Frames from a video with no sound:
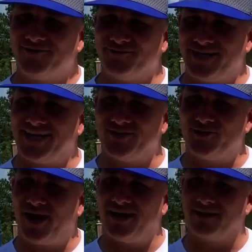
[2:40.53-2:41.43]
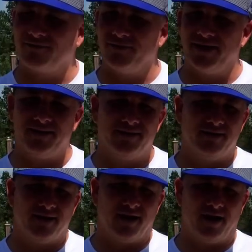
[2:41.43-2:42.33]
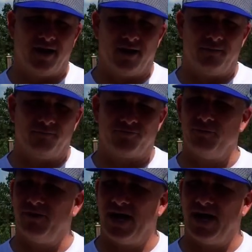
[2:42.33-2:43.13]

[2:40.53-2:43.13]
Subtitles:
from taking 2 out of 3 from,